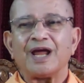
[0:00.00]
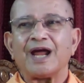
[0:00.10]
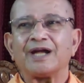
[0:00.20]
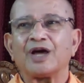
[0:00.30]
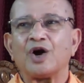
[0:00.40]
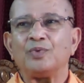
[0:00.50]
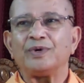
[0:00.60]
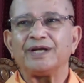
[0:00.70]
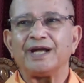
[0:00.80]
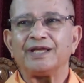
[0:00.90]
and how we
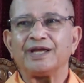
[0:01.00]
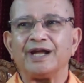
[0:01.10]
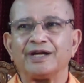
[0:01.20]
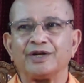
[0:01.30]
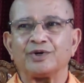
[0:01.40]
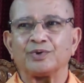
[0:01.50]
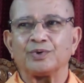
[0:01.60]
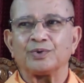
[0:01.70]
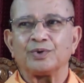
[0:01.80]
dedicate it to.